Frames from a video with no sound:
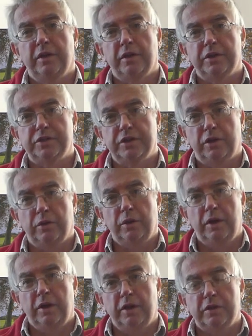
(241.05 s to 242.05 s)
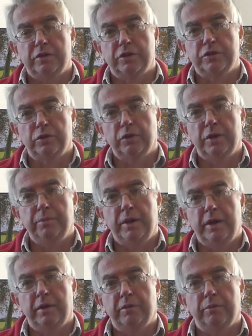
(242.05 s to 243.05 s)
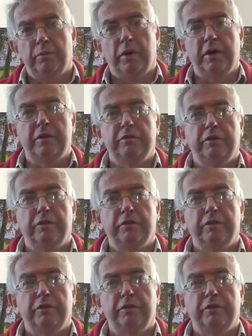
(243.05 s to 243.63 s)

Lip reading: So to talk about my